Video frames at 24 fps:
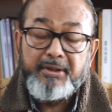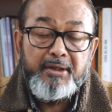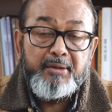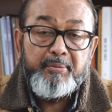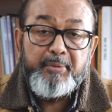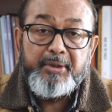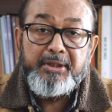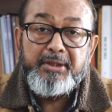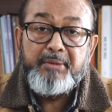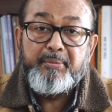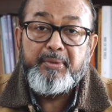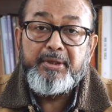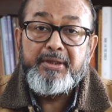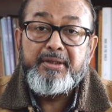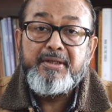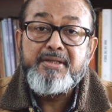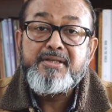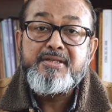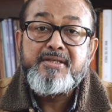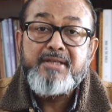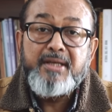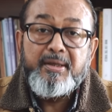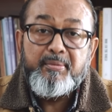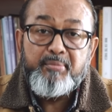Kiran Bedi made the
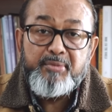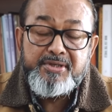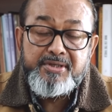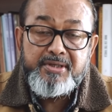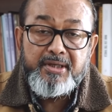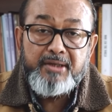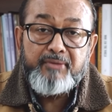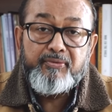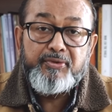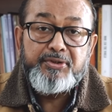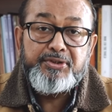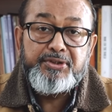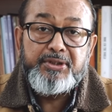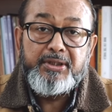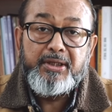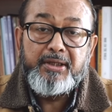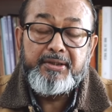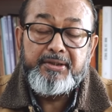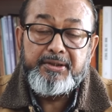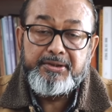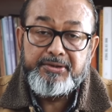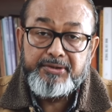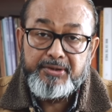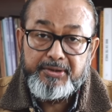same mistake which Sheila
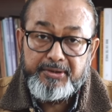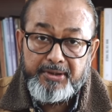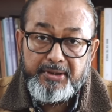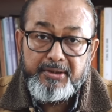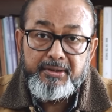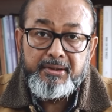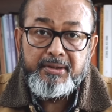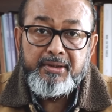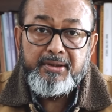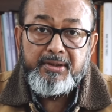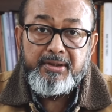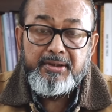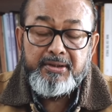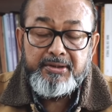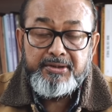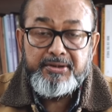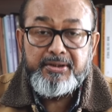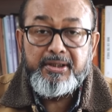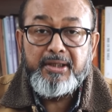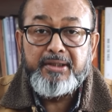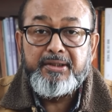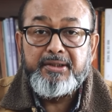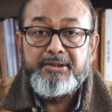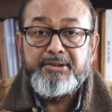Dikshit did.
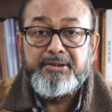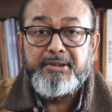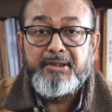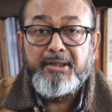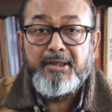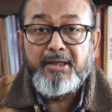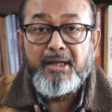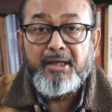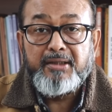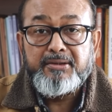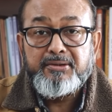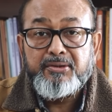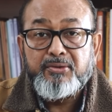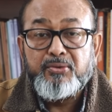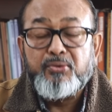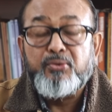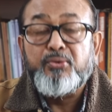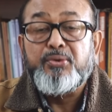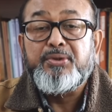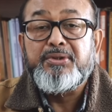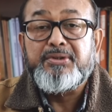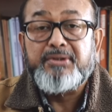Sheila Dikshit had asked, who